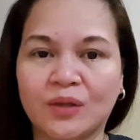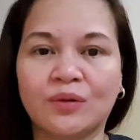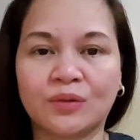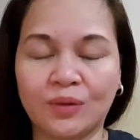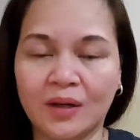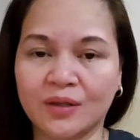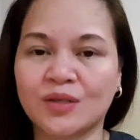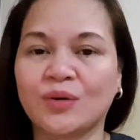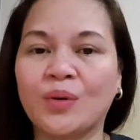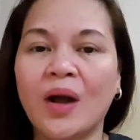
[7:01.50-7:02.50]
controller.
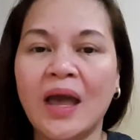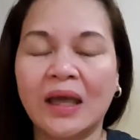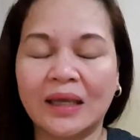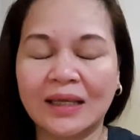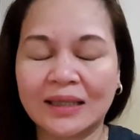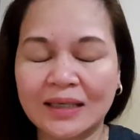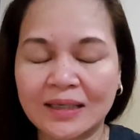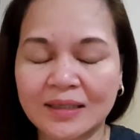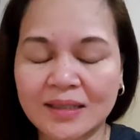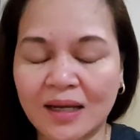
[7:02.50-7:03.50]
So it
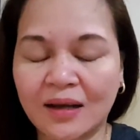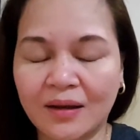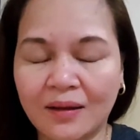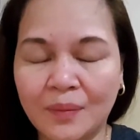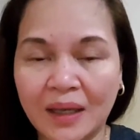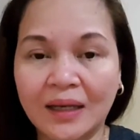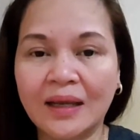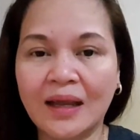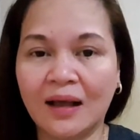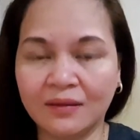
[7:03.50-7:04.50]
is very
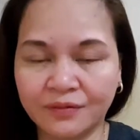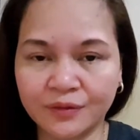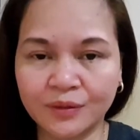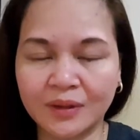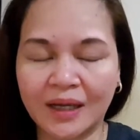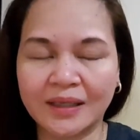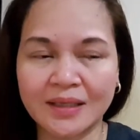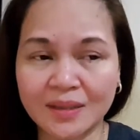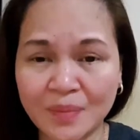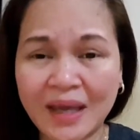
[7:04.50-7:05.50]
helpful, and
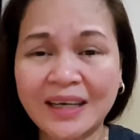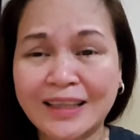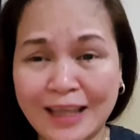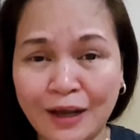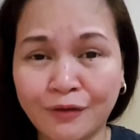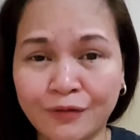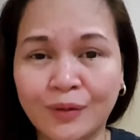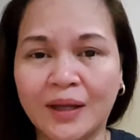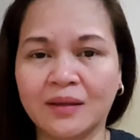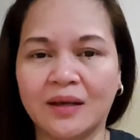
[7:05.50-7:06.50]
it's very thankful
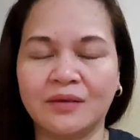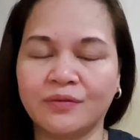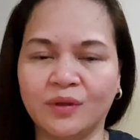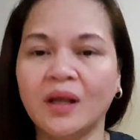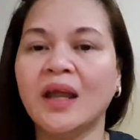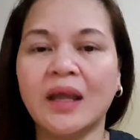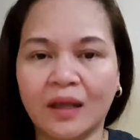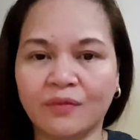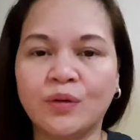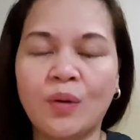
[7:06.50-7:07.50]
and grateful
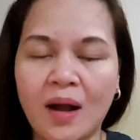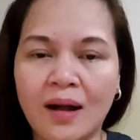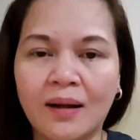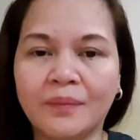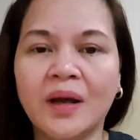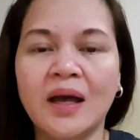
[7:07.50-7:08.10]
if you have